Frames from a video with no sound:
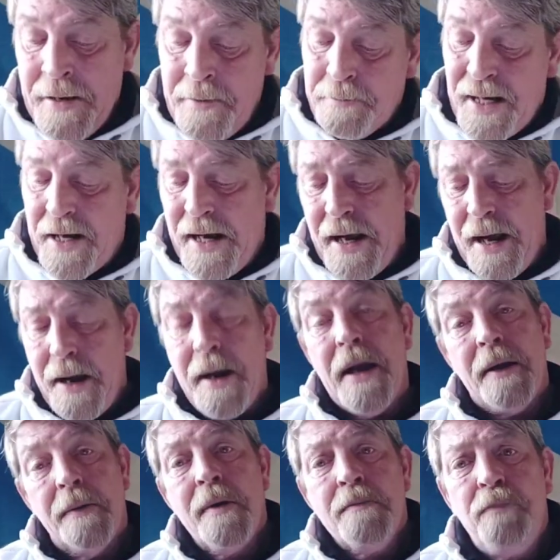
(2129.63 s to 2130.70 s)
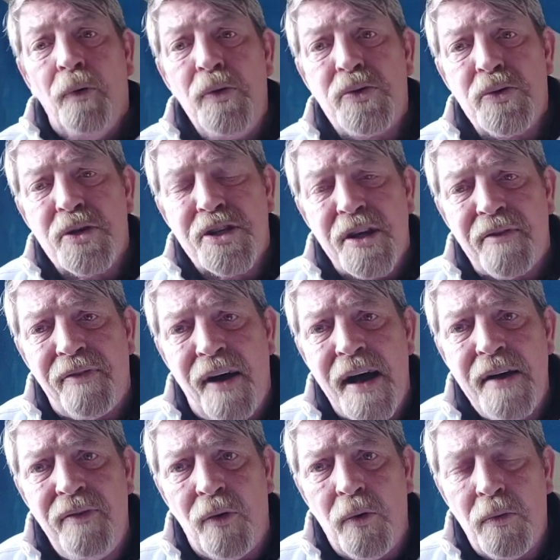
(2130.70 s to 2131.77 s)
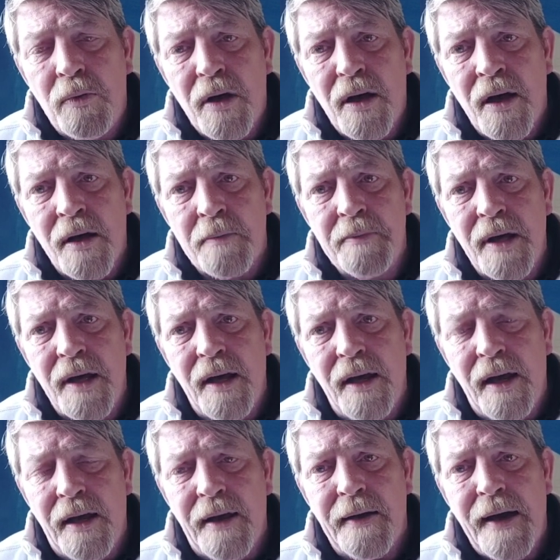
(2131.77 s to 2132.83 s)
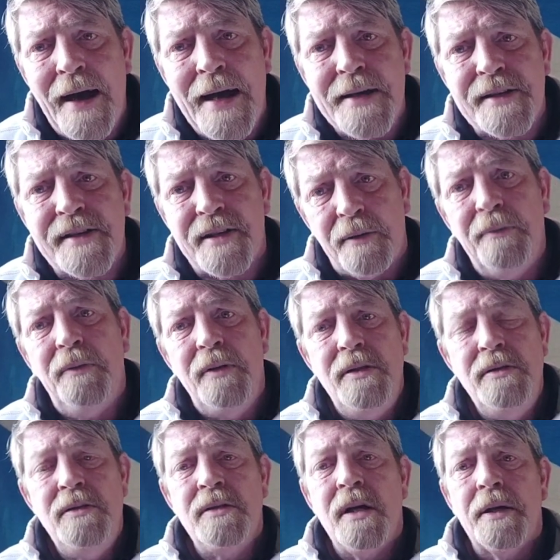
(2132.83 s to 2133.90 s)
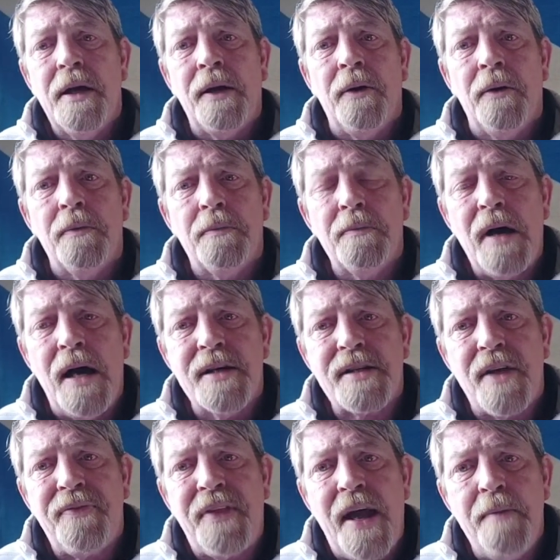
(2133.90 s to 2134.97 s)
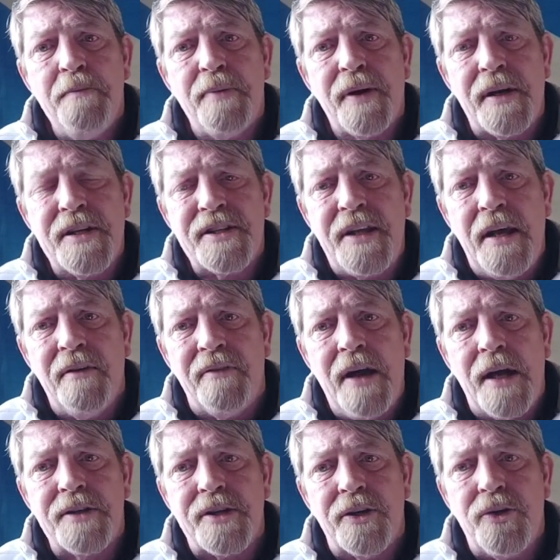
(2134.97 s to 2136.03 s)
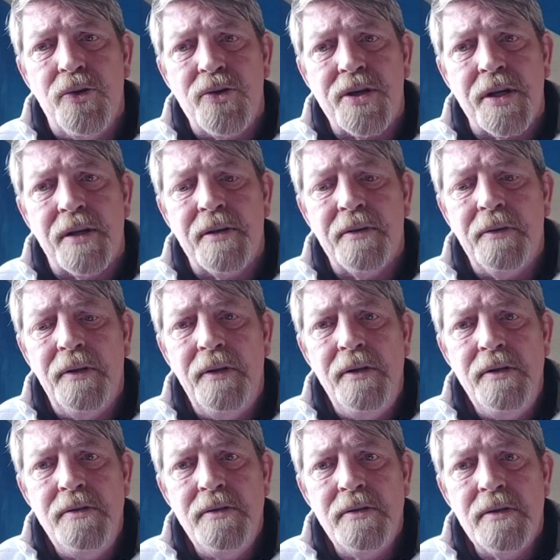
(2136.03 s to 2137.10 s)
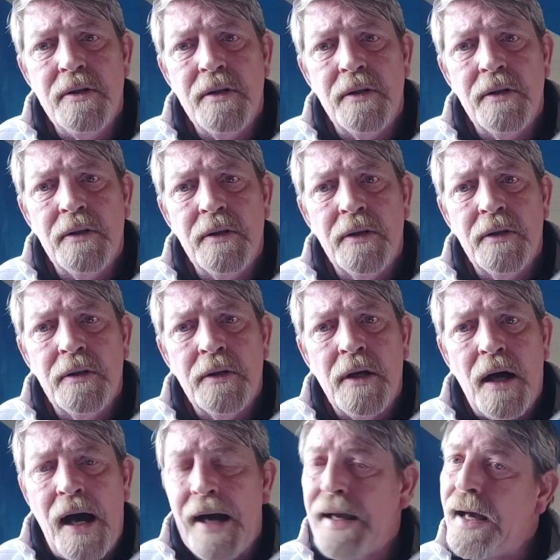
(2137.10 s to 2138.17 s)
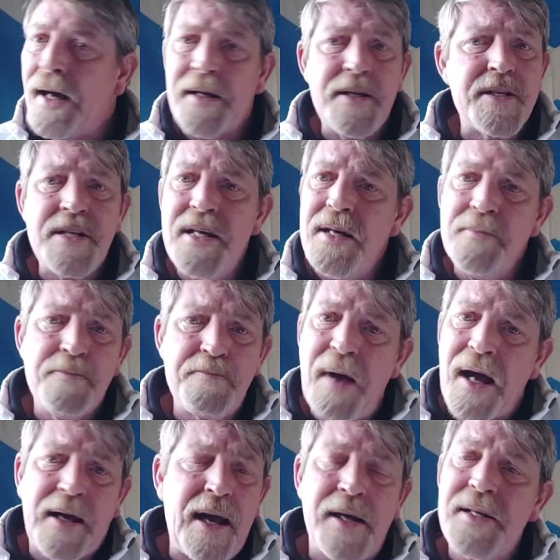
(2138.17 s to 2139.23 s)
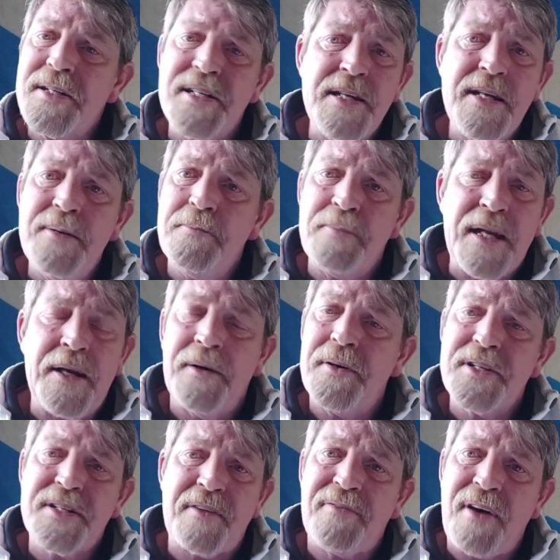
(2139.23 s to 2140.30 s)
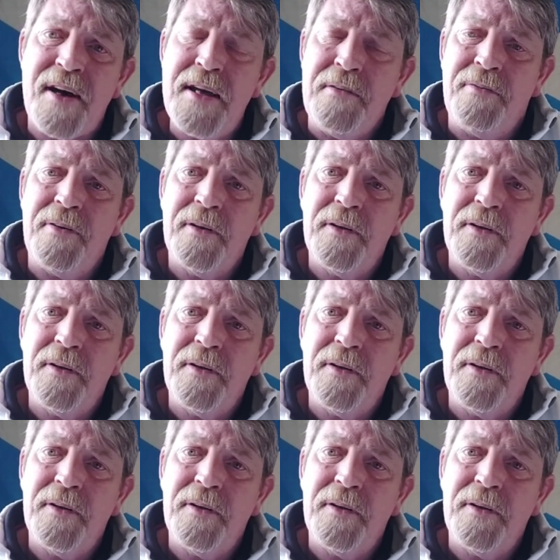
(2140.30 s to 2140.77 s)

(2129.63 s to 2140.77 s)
But Bojo's survival, it's a temporary stay of execution. I can't see him being able to survive.